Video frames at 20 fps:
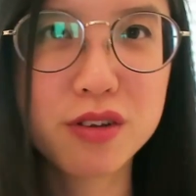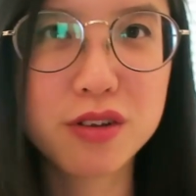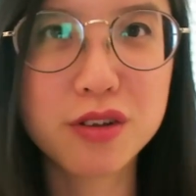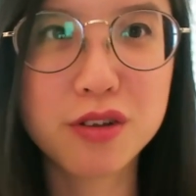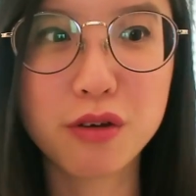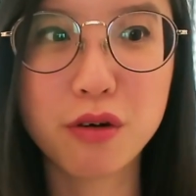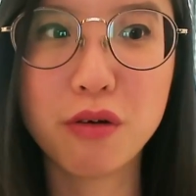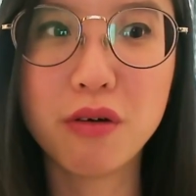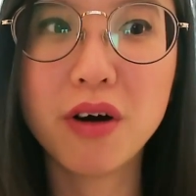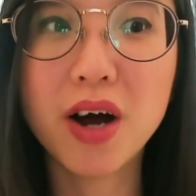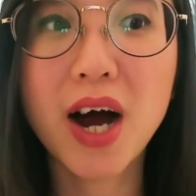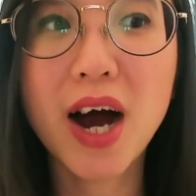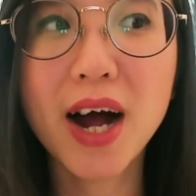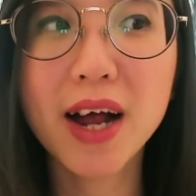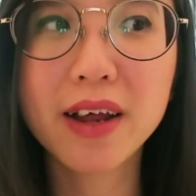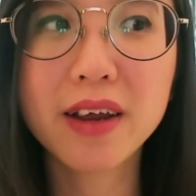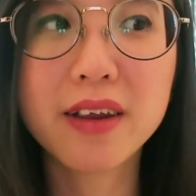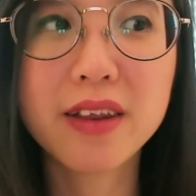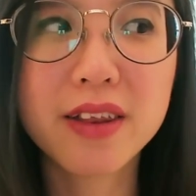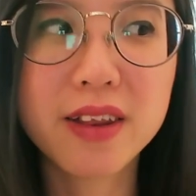So
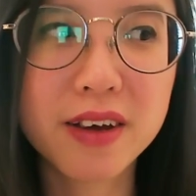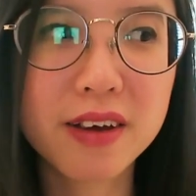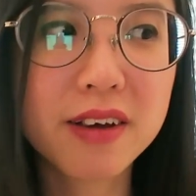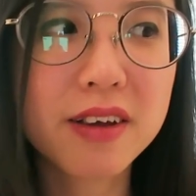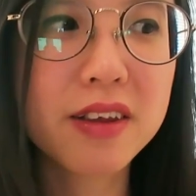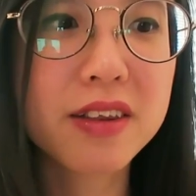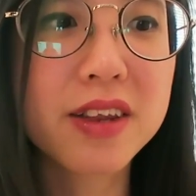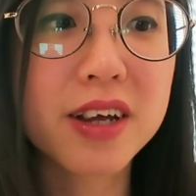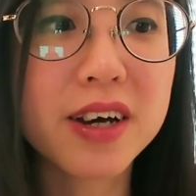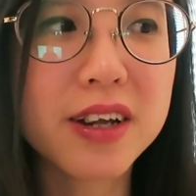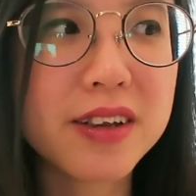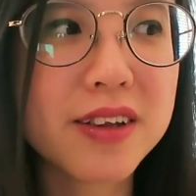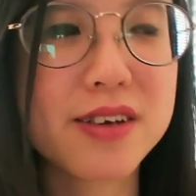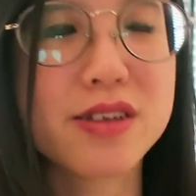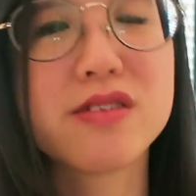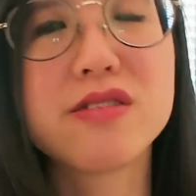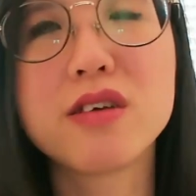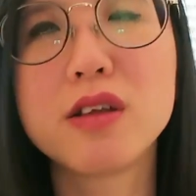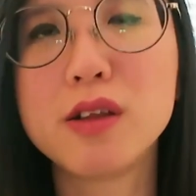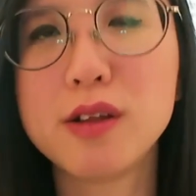I think that
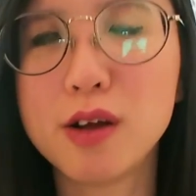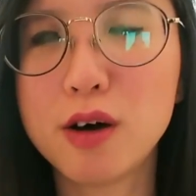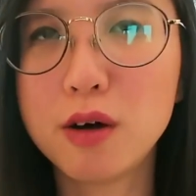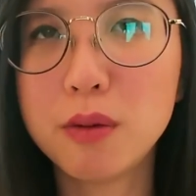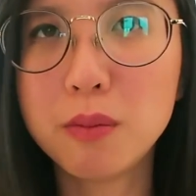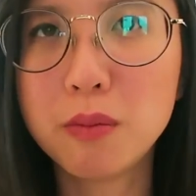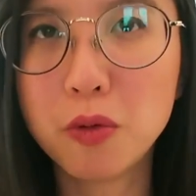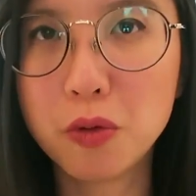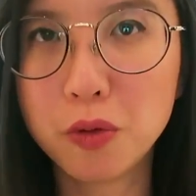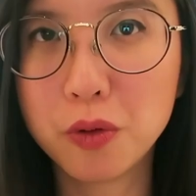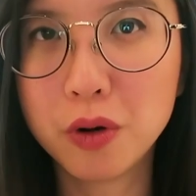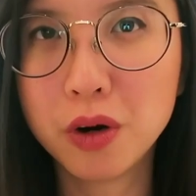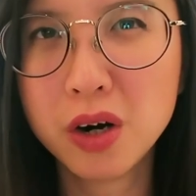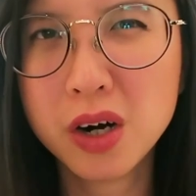that's a lot more